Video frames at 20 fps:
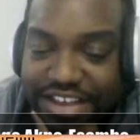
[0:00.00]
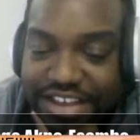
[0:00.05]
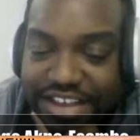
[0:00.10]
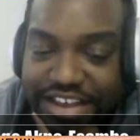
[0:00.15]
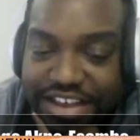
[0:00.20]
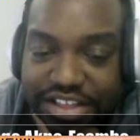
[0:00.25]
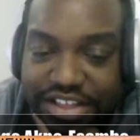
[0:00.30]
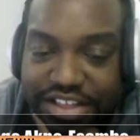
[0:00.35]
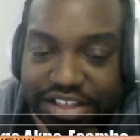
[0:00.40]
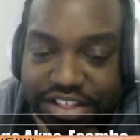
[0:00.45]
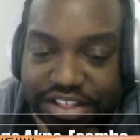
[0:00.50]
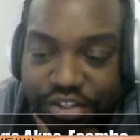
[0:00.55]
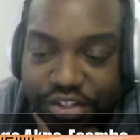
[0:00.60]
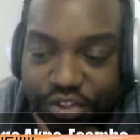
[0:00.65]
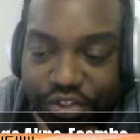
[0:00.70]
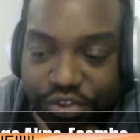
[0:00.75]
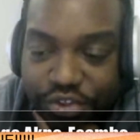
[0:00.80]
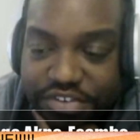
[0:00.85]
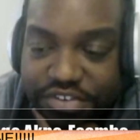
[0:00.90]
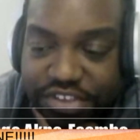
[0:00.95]
Lucy,
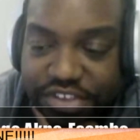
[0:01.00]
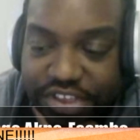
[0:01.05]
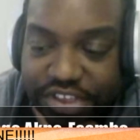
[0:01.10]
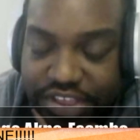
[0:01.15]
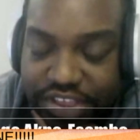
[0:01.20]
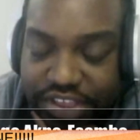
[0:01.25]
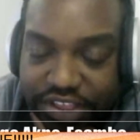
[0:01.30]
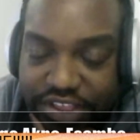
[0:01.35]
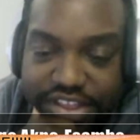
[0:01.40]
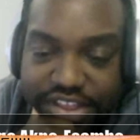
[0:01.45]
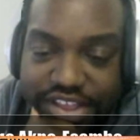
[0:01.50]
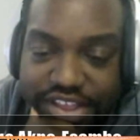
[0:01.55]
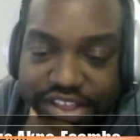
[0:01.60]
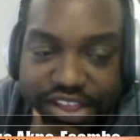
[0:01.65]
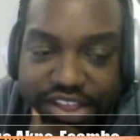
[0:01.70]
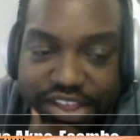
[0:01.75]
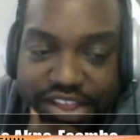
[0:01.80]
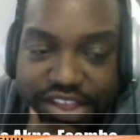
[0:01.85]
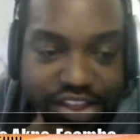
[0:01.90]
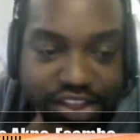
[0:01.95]

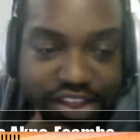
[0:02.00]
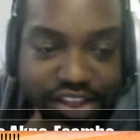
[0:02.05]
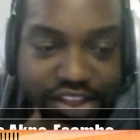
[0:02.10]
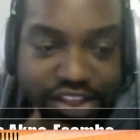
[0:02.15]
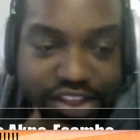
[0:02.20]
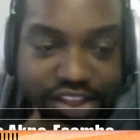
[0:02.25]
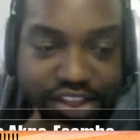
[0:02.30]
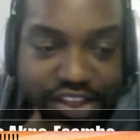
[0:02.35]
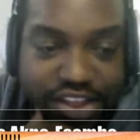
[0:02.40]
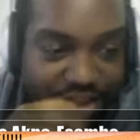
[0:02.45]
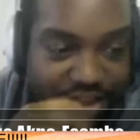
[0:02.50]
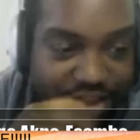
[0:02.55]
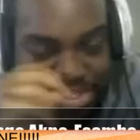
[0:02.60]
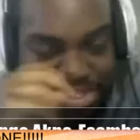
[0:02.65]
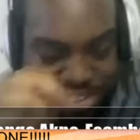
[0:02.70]
which